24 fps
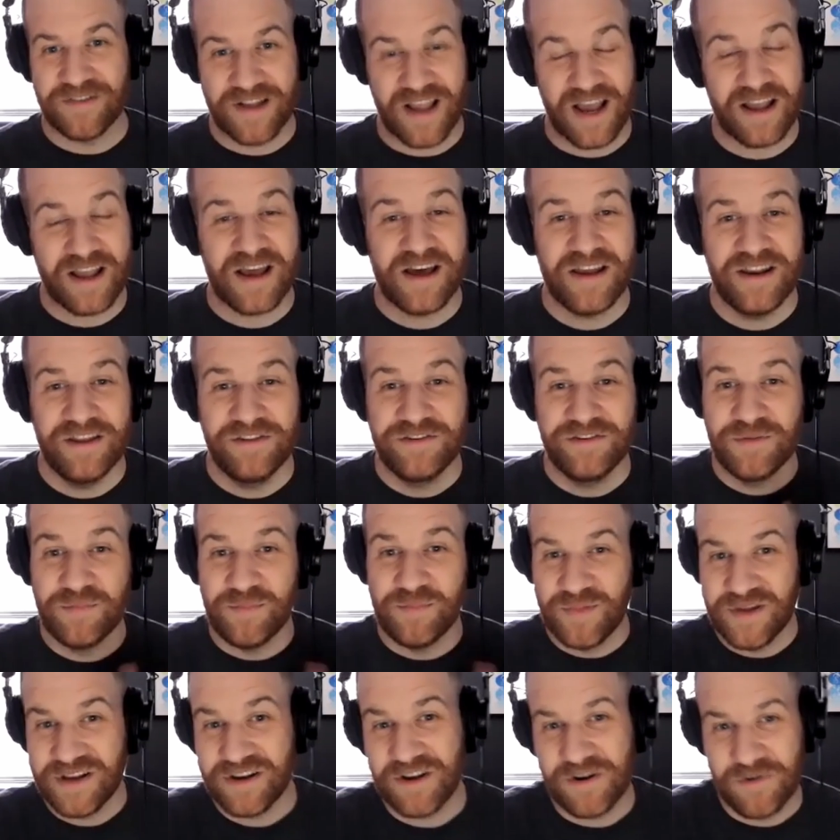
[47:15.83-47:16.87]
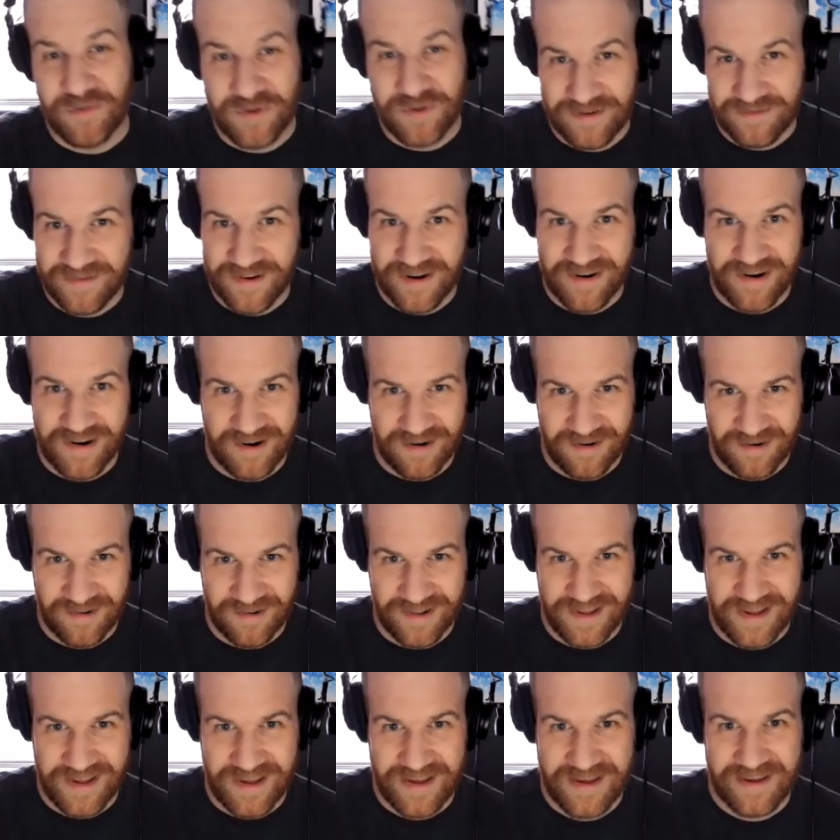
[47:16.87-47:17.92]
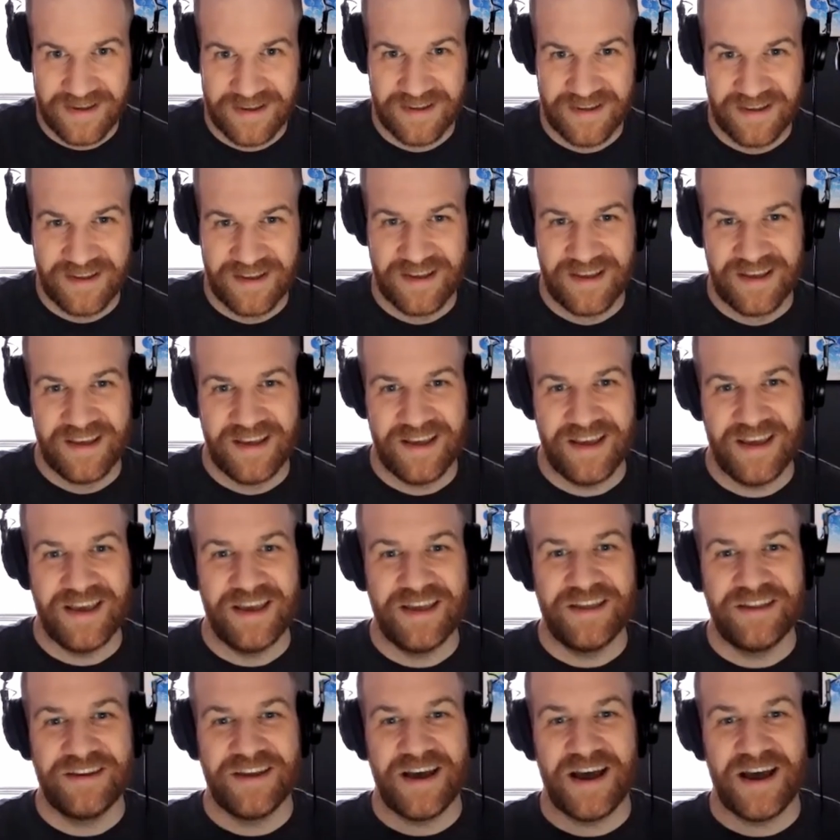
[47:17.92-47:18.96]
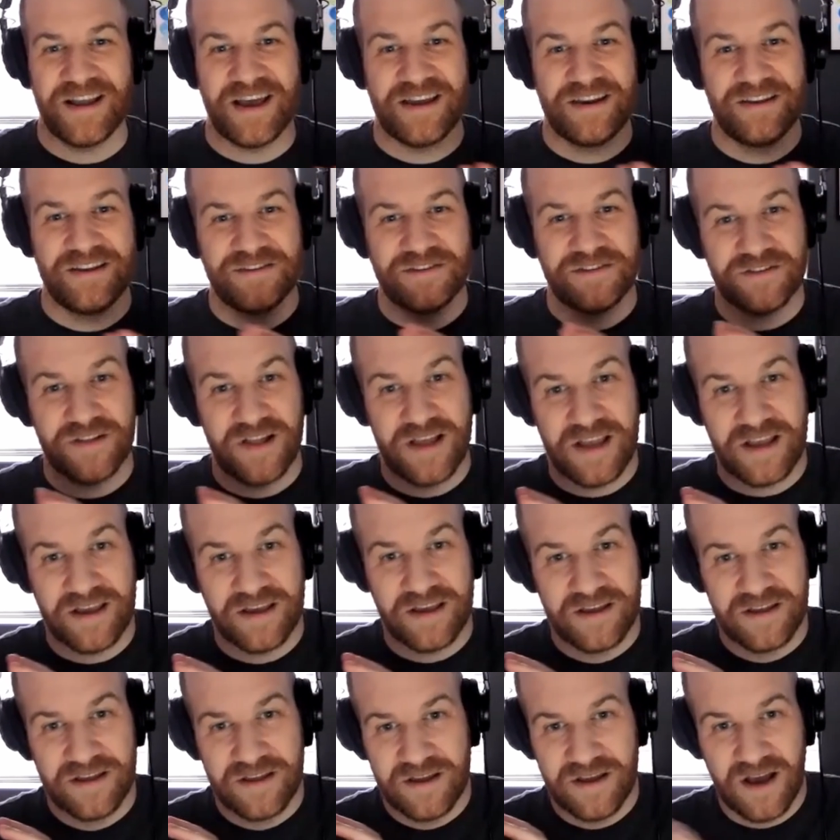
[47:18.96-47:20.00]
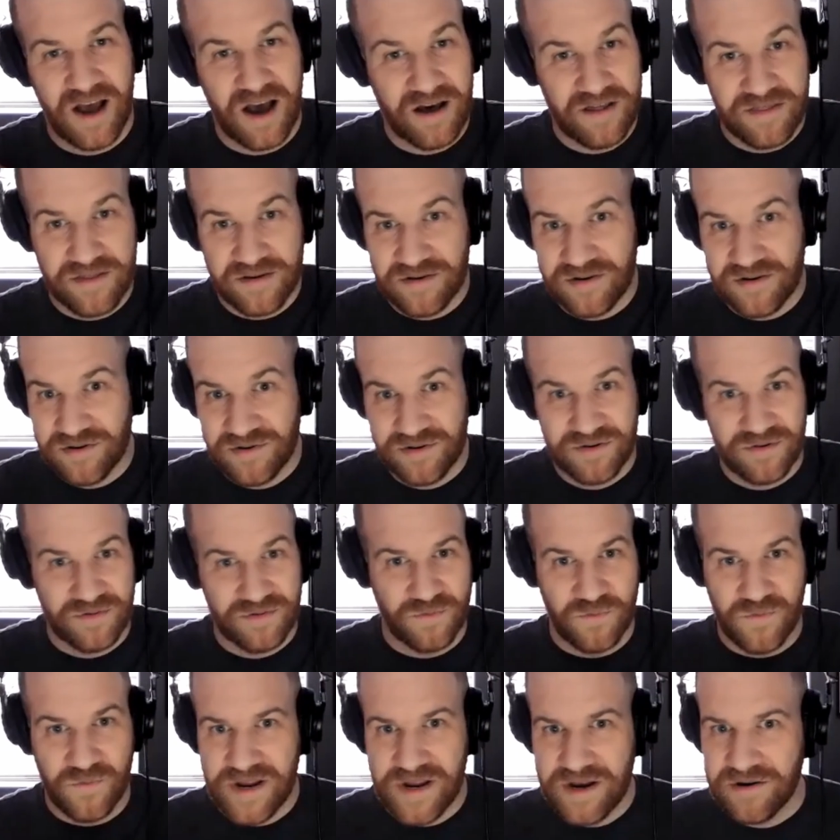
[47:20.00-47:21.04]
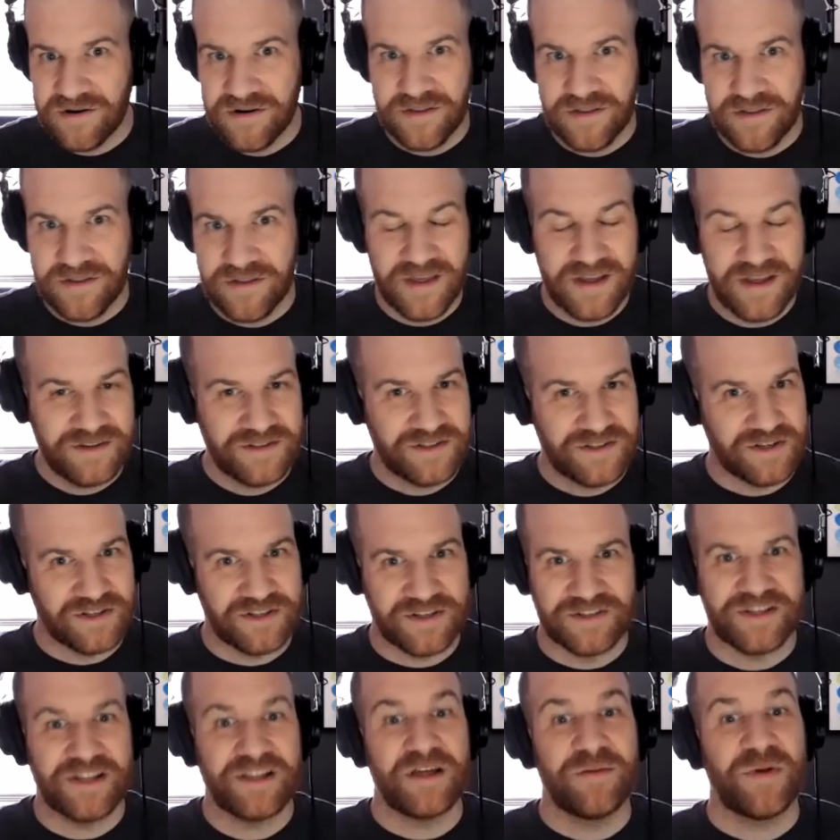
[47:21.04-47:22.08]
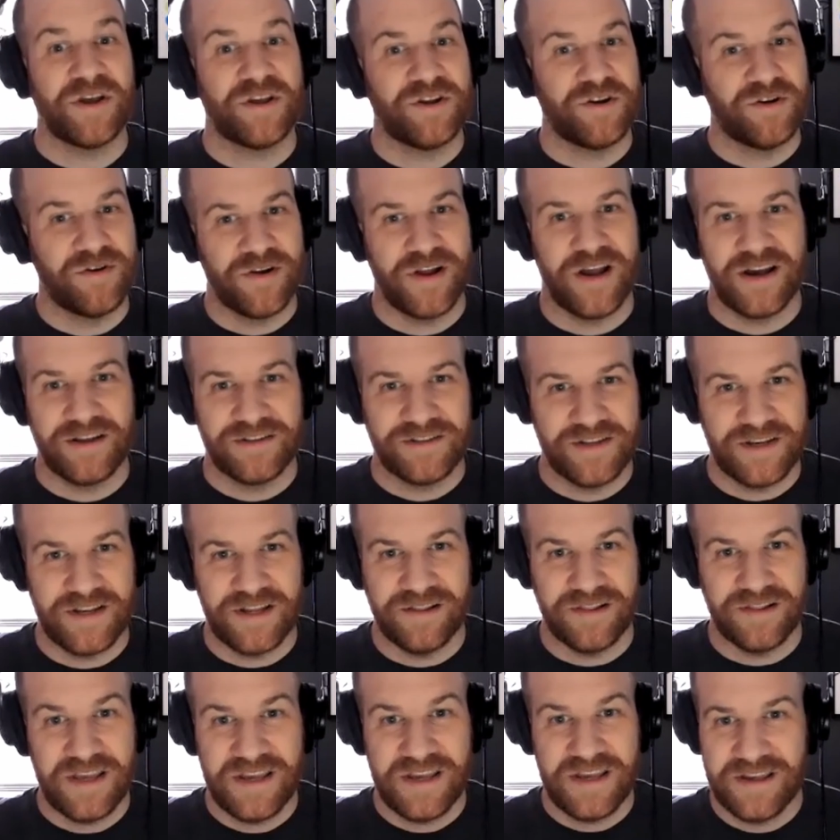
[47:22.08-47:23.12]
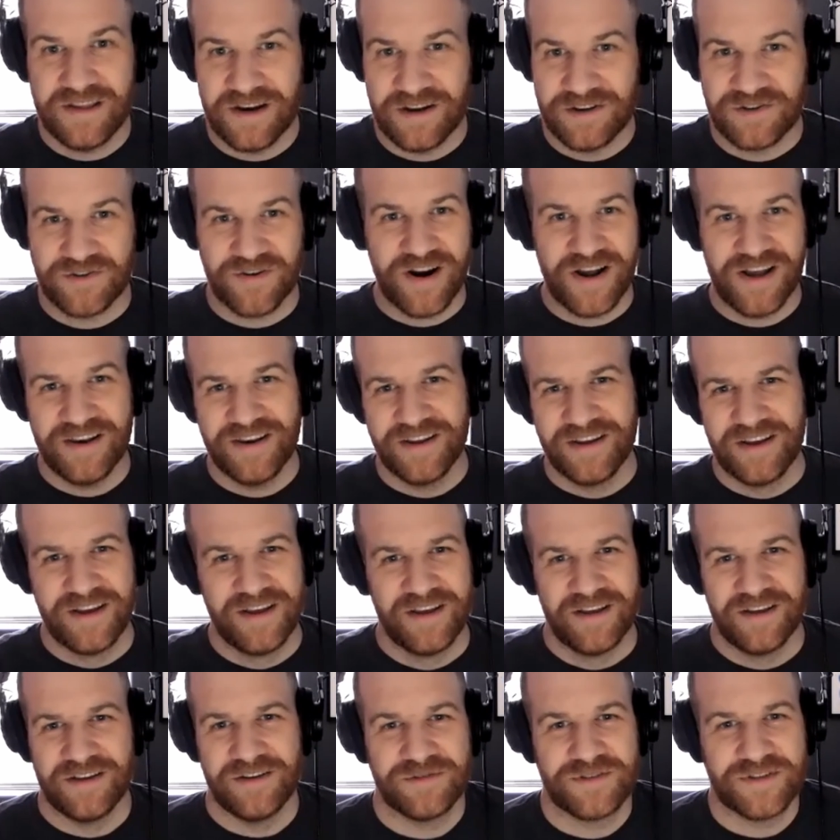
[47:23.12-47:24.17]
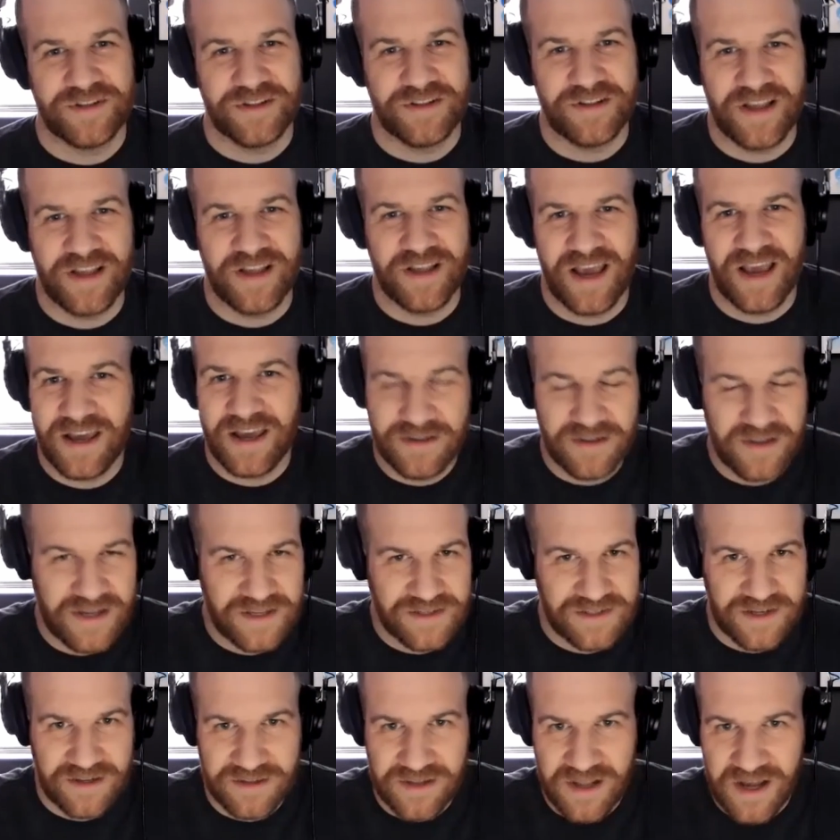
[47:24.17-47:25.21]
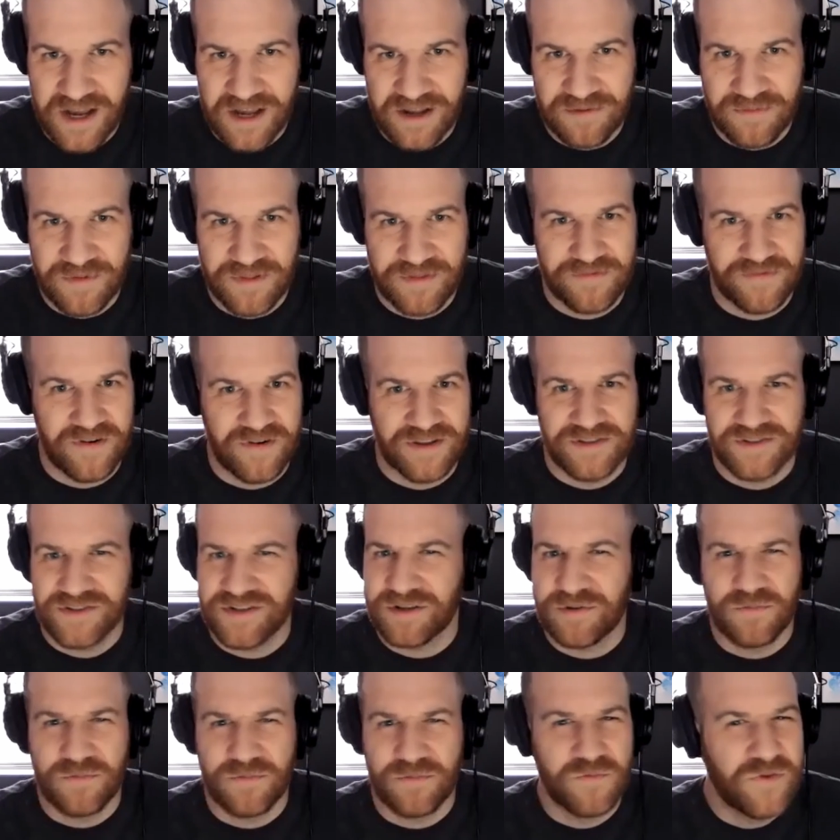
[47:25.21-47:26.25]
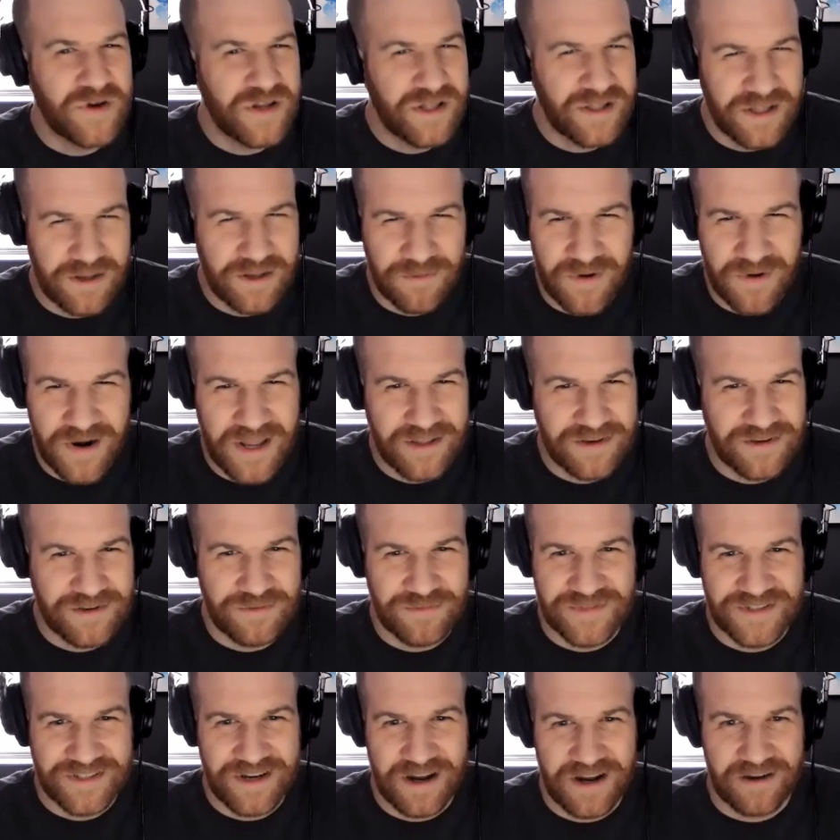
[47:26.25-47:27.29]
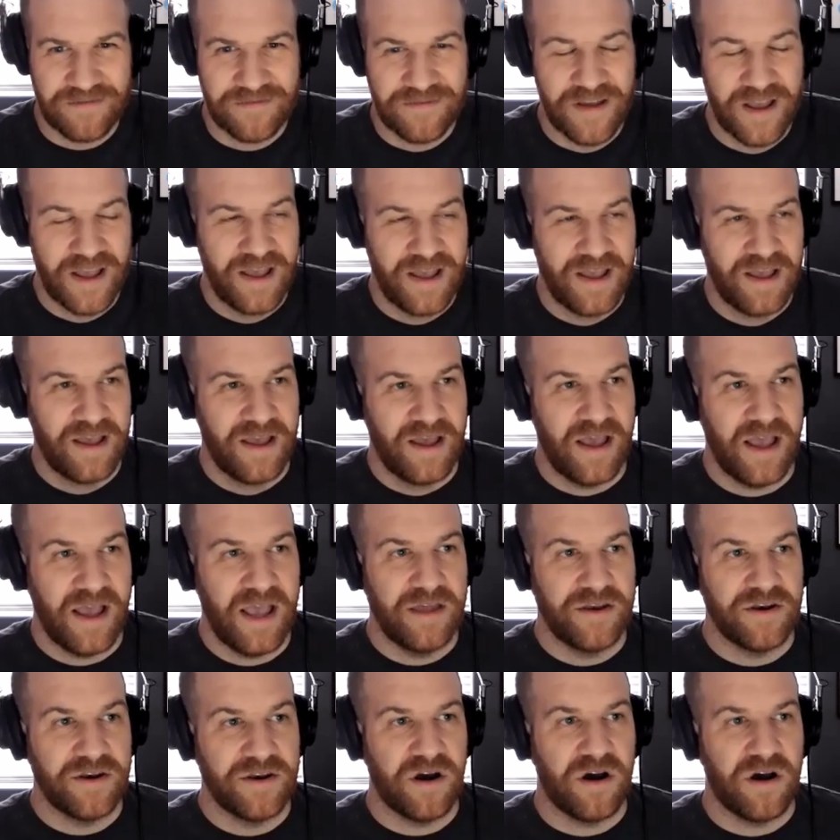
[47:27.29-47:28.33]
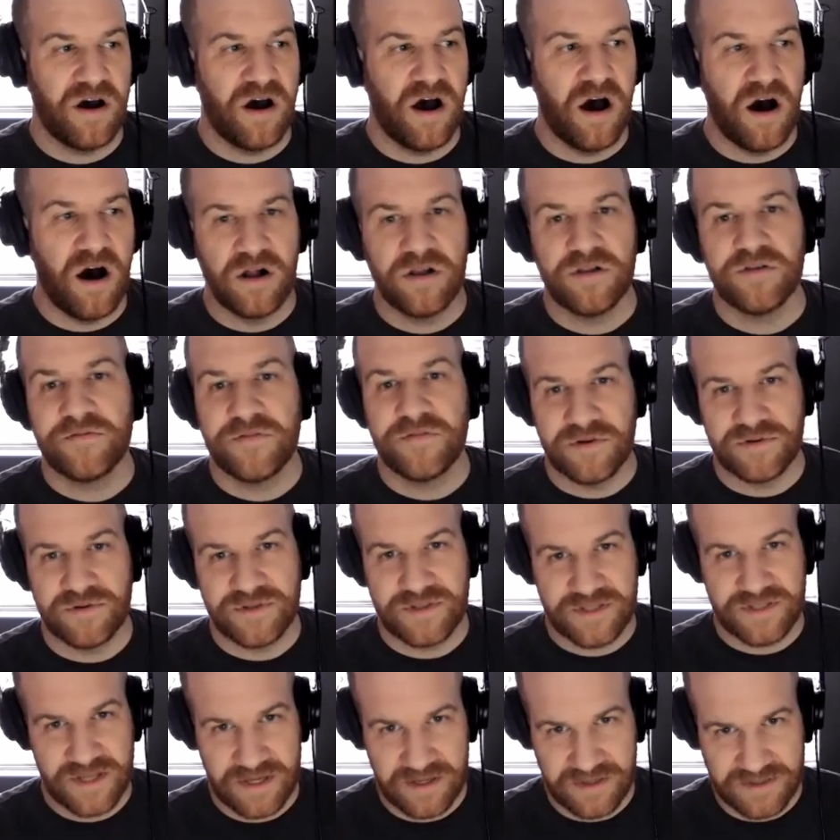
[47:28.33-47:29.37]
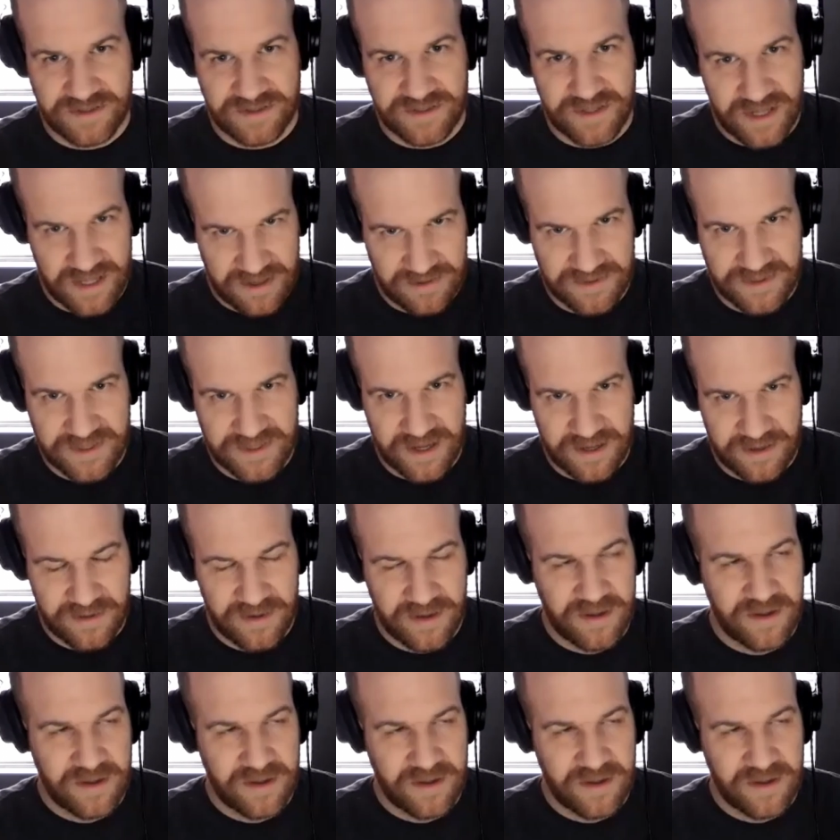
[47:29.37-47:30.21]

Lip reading: early in life. Like, I got into Bitcoin very early, and I got into like other weird things just because I let my curiosity lead. I tried, selling headlights online with friends, like really random stuff. And all of those things, like you said,